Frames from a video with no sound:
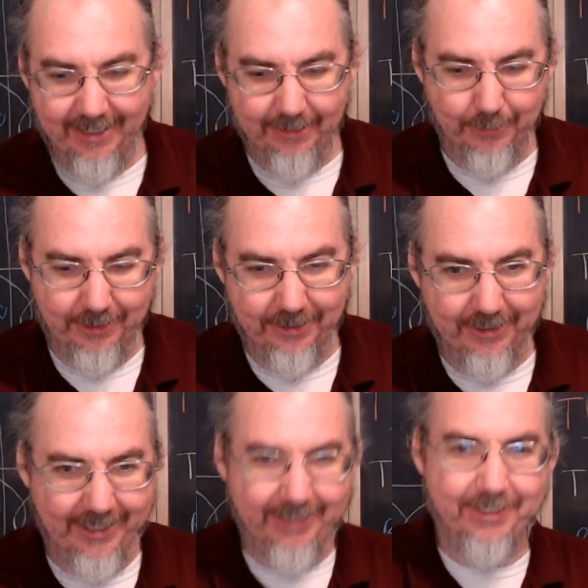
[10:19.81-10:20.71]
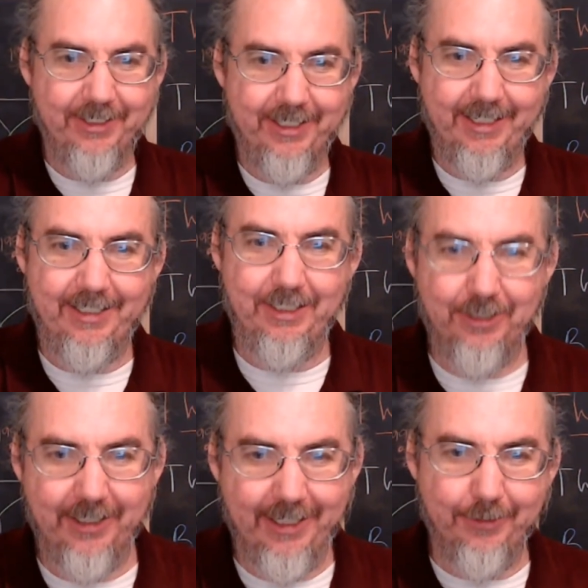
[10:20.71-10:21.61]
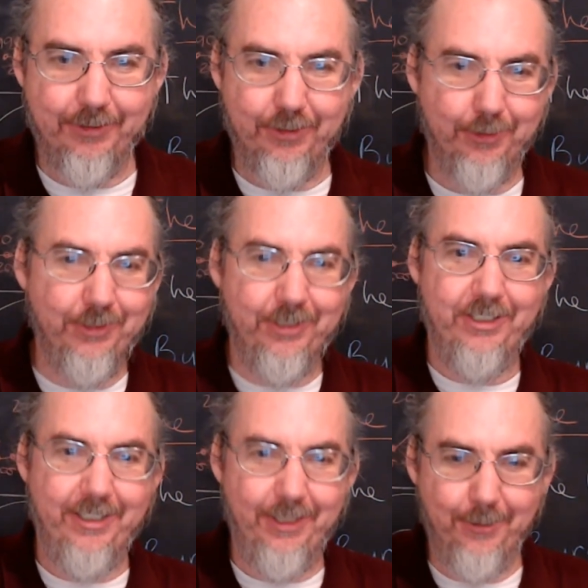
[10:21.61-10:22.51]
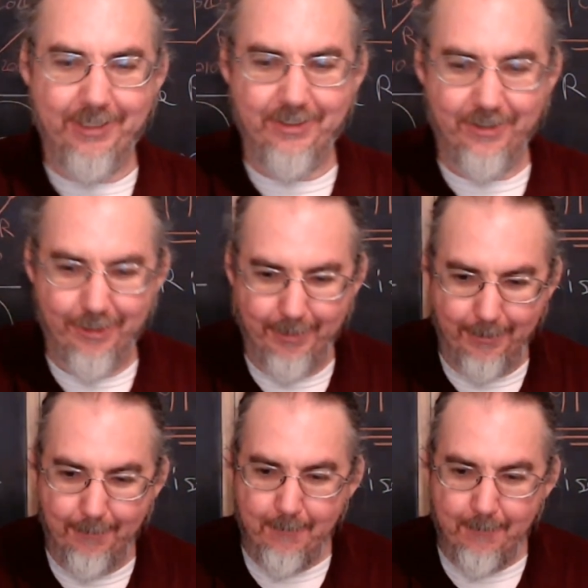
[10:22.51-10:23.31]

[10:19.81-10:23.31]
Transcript: whether you need it or not, you're now a soldier in the U.S. Army.